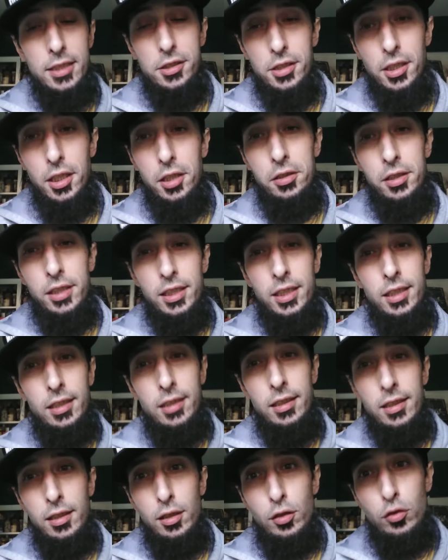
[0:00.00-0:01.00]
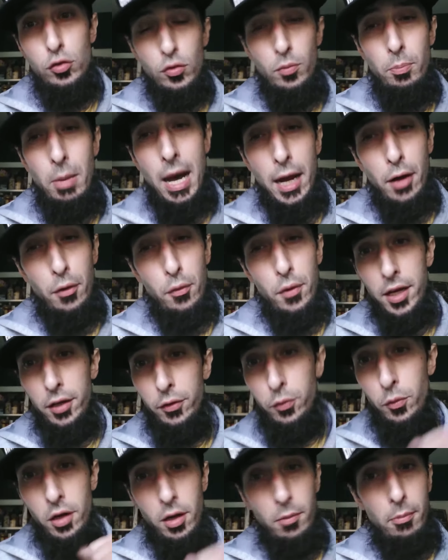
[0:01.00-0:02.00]
So, who, by the way,
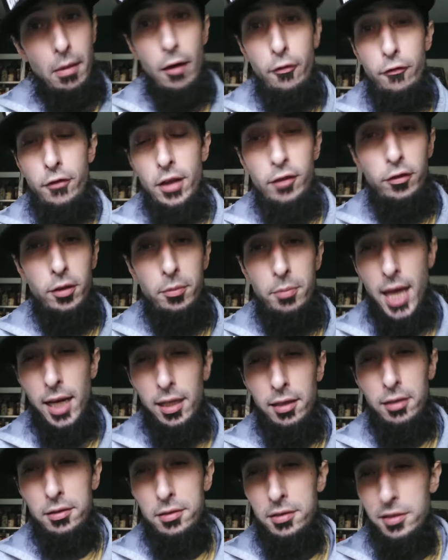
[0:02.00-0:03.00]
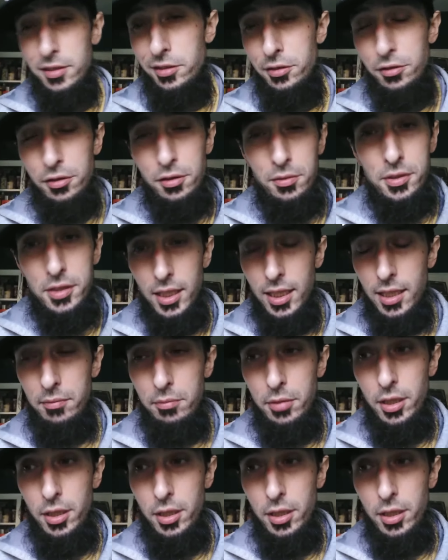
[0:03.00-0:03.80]
is one of my favorite battlers, you know what I'm saying?